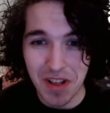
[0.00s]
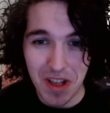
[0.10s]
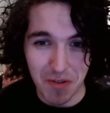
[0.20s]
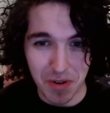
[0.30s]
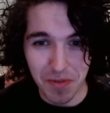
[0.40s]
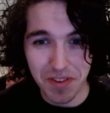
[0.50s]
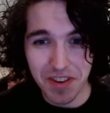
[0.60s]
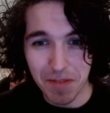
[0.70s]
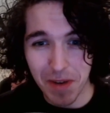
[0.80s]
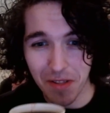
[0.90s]
we will
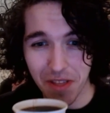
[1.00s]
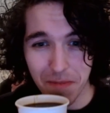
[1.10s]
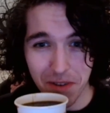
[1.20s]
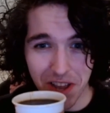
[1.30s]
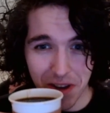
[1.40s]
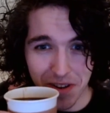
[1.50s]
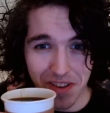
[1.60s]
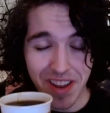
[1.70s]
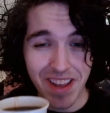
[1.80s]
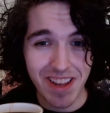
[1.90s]
see about that. But
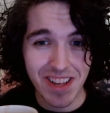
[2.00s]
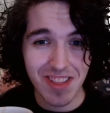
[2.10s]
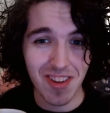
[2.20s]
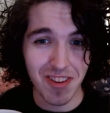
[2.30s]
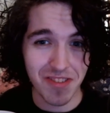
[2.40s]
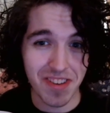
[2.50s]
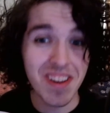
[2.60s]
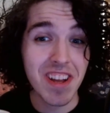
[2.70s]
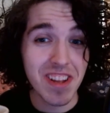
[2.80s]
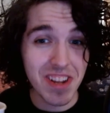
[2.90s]
anyways, cheers.
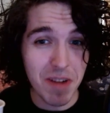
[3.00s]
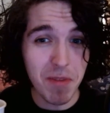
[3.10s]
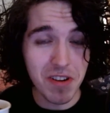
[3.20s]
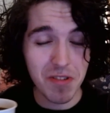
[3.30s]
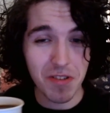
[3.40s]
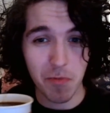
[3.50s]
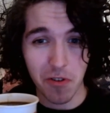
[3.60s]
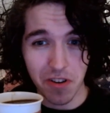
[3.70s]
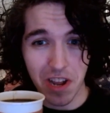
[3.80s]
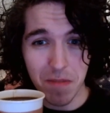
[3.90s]
Come on, you
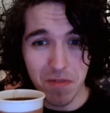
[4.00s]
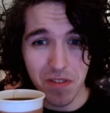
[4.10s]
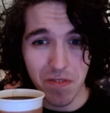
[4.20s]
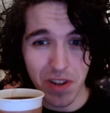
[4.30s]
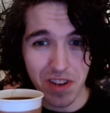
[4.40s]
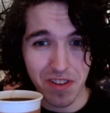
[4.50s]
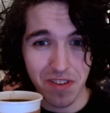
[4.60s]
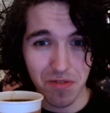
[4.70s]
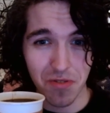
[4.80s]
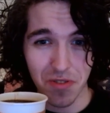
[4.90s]
Spurs. I believe we can
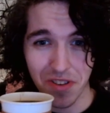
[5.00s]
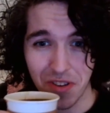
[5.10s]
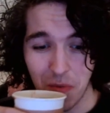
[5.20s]
still do this.